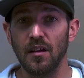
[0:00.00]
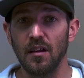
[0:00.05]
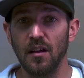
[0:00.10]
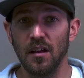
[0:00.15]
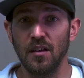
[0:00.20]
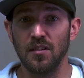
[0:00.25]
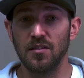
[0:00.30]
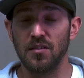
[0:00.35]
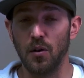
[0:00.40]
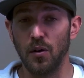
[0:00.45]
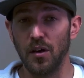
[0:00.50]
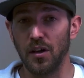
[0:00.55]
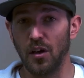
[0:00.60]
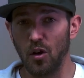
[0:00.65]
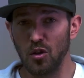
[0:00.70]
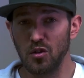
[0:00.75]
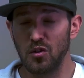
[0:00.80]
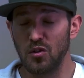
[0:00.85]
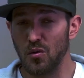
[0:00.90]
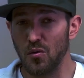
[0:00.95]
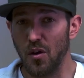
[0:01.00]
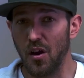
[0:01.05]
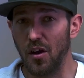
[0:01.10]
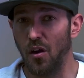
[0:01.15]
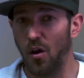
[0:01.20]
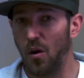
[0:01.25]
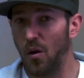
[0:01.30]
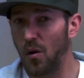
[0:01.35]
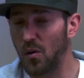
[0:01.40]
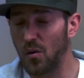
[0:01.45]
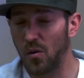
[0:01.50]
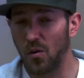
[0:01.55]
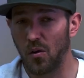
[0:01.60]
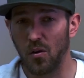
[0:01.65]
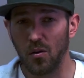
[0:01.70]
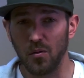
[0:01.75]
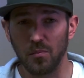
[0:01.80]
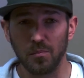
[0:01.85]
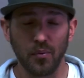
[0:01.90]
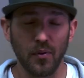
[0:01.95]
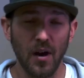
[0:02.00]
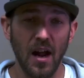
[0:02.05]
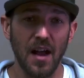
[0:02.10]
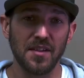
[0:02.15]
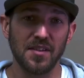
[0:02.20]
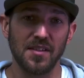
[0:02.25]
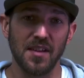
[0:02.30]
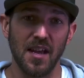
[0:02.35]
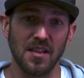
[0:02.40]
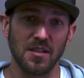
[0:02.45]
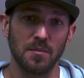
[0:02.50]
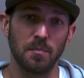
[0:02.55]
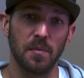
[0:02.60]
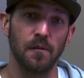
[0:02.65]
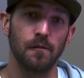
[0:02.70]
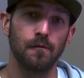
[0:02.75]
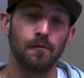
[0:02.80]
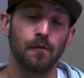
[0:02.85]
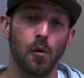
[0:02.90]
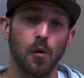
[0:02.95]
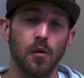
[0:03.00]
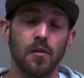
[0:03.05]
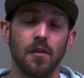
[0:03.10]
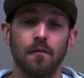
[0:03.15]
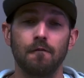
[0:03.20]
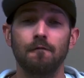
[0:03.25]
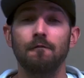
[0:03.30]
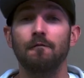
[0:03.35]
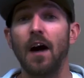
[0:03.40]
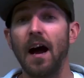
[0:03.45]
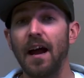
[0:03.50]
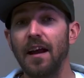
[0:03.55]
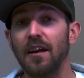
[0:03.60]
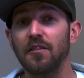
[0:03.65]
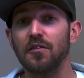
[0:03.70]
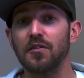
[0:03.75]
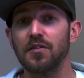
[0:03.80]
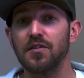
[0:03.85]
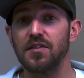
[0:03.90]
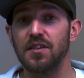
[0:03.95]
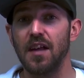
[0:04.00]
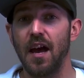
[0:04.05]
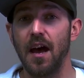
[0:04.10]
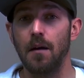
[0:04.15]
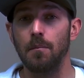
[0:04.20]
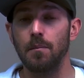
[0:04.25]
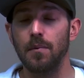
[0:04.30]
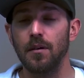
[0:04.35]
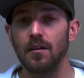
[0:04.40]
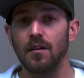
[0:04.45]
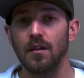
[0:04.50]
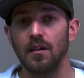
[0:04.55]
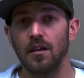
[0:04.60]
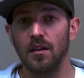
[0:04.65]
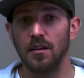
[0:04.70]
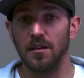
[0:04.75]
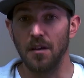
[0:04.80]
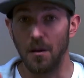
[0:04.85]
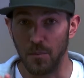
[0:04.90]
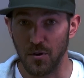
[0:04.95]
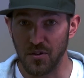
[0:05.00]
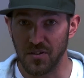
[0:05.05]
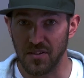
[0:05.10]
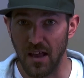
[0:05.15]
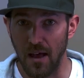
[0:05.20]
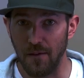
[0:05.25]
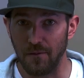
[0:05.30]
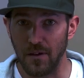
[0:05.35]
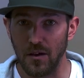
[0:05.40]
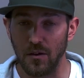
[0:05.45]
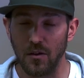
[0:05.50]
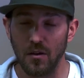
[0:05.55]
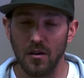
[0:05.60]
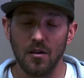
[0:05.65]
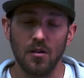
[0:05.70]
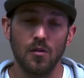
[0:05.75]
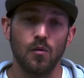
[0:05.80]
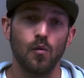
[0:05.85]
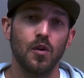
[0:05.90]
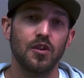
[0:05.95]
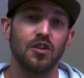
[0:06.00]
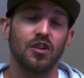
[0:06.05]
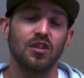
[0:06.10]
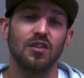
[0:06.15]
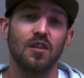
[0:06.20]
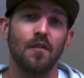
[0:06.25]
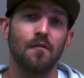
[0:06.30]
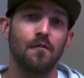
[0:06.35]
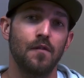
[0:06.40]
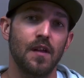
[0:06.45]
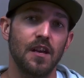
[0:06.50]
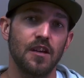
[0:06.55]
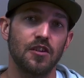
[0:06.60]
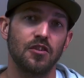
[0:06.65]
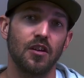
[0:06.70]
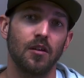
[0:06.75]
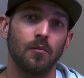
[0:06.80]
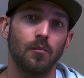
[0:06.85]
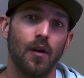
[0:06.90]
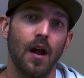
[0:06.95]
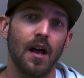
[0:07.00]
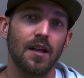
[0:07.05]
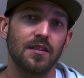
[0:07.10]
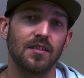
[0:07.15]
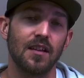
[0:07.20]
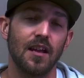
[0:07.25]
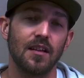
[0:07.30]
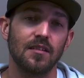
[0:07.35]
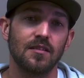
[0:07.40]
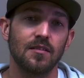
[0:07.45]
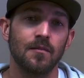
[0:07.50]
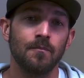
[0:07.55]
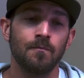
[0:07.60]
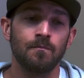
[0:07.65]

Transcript: So it goes through a whole process before the final step, number 7, which is the finishing process.